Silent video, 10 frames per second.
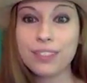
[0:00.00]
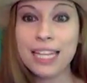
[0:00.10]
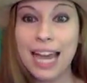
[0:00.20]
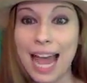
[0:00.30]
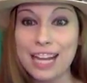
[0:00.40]

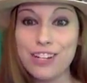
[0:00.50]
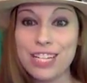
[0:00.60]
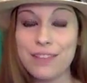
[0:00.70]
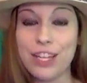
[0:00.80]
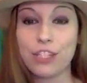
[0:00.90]
And
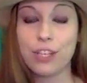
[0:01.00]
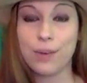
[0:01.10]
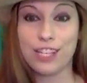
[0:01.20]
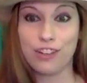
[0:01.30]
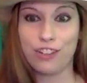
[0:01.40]
IGTV is so
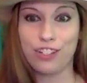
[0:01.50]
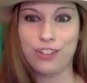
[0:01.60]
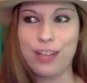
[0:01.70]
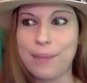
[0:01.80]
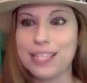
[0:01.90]
essential to do
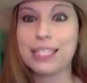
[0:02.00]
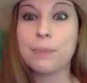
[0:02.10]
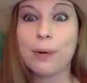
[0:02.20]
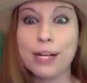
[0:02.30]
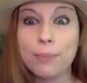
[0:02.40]
that because it's a
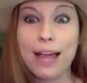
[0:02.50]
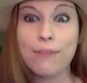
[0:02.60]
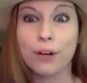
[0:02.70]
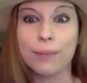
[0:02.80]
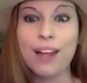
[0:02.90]
brand new
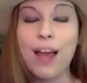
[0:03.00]
platform.